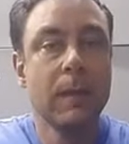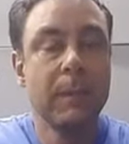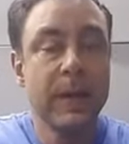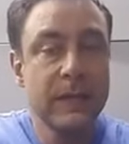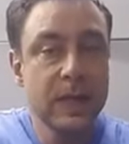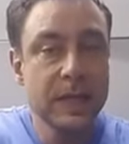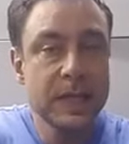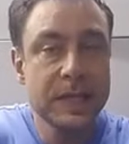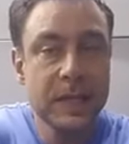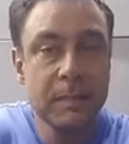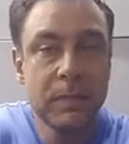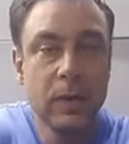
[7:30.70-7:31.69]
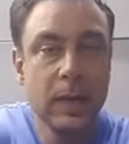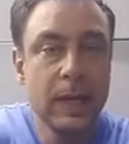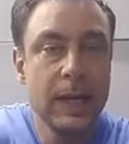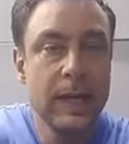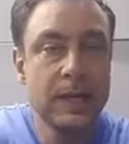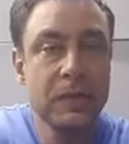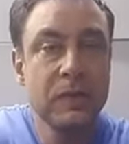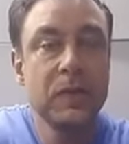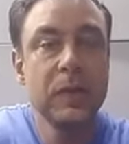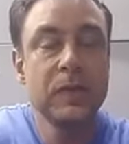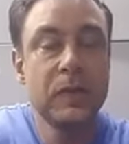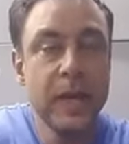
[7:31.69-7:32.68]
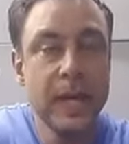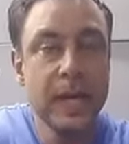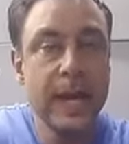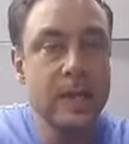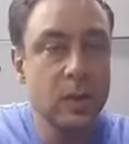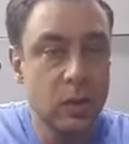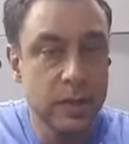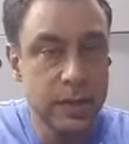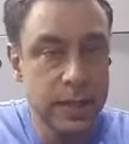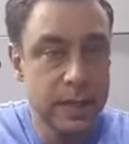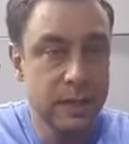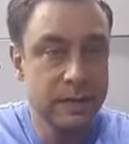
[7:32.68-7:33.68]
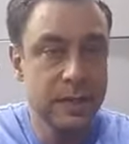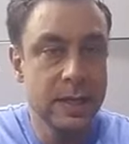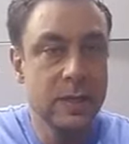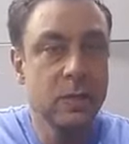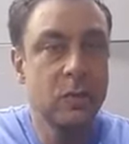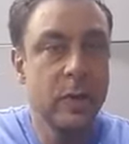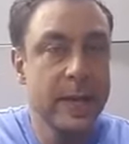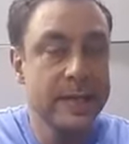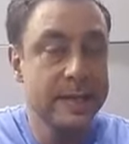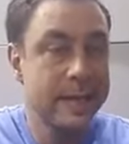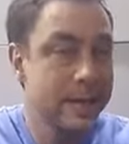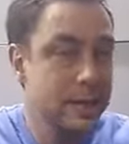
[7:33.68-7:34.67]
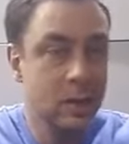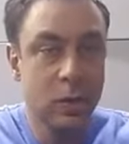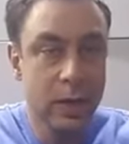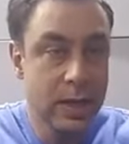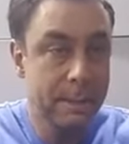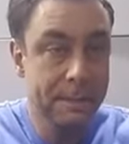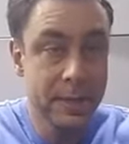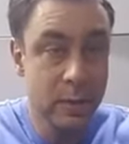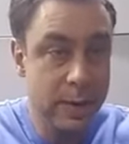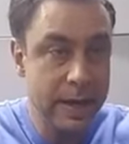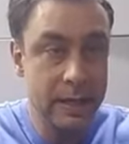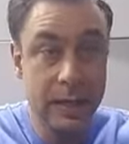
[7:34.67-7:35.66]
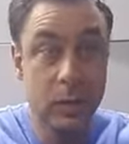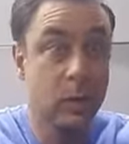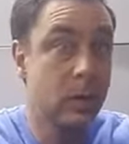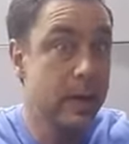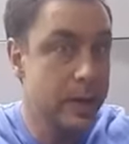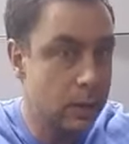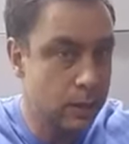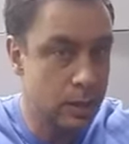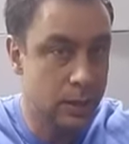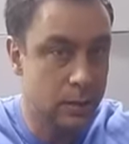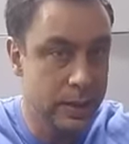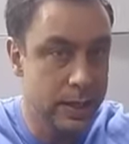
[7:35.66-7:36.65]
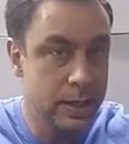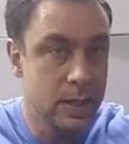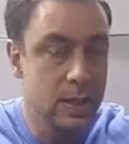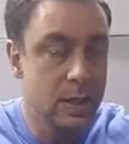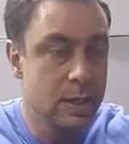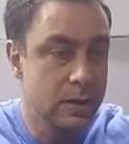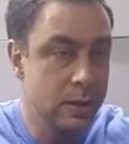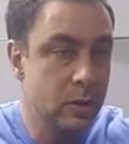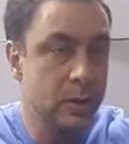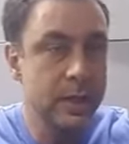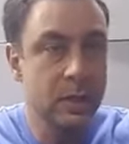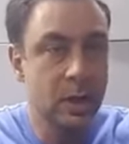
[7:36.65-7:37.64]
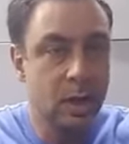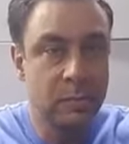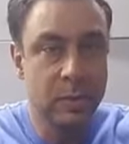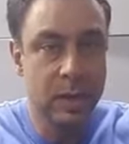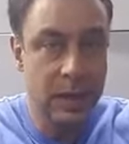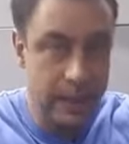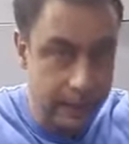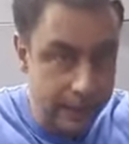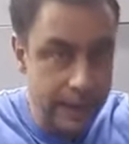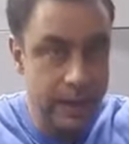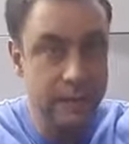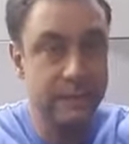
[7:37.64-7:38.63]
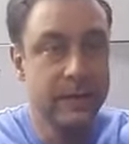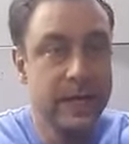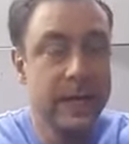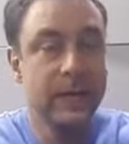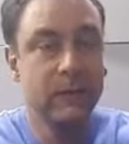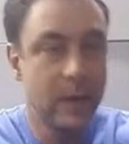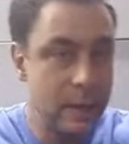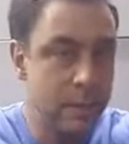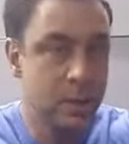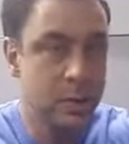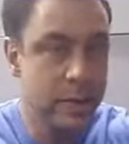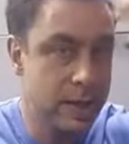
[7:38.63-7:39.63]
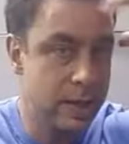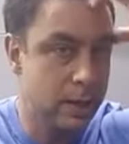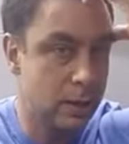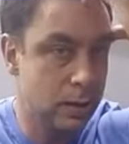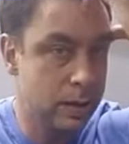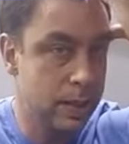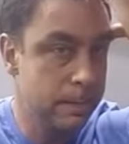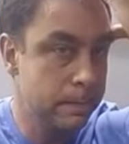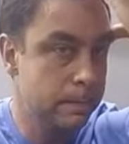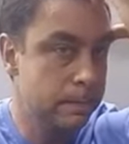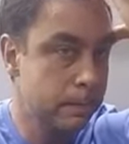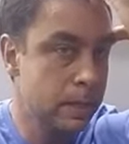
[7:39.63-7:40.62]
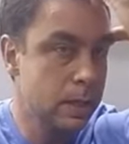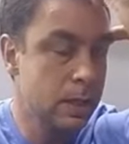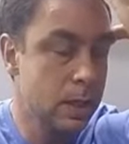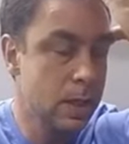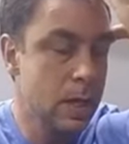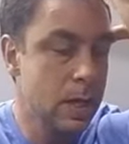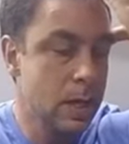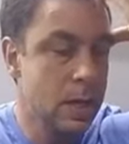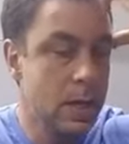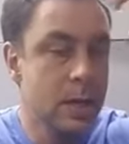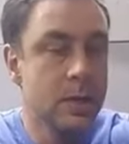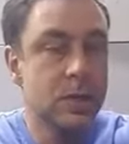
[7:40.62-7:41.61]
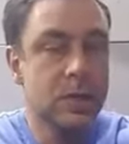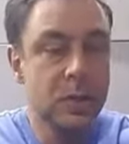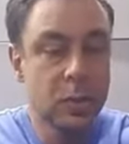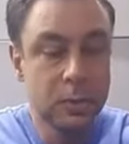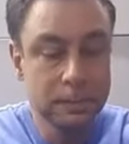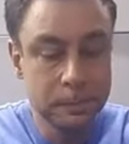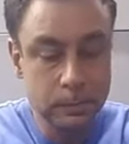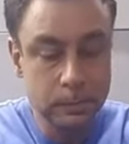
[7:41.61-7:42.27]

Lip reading: But of course, at some point, like let's say when you have training as long as I have, then your weights are not going up dramatically or at all, right? Now you look at your logbook, you're like, F that, why am I training, okay? So